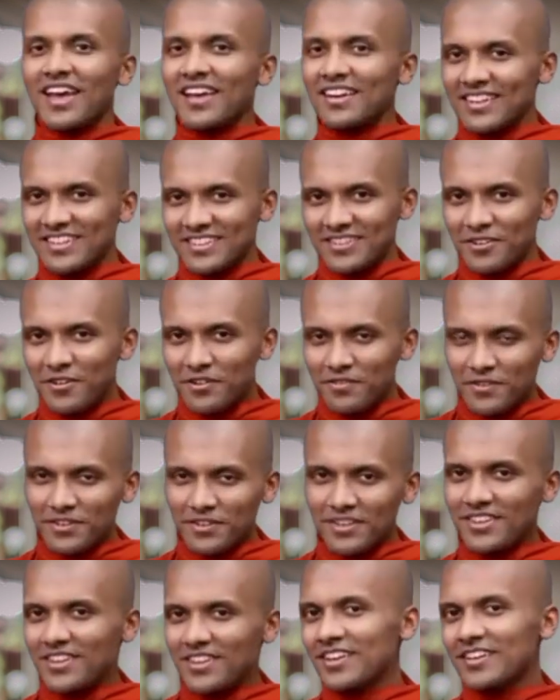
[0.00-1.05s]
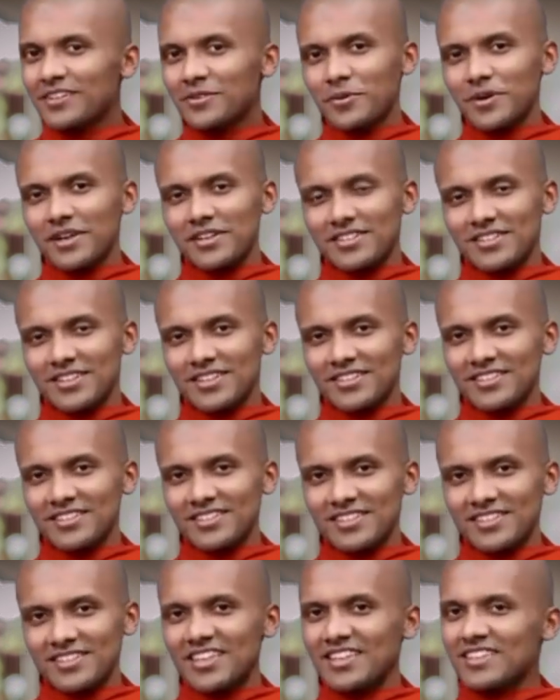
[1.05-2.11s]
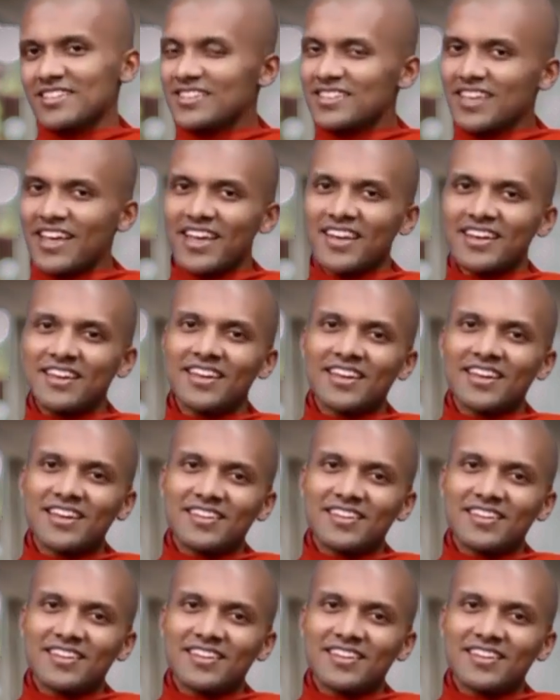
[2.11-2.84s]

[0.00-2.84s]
And let's go for the third question. She said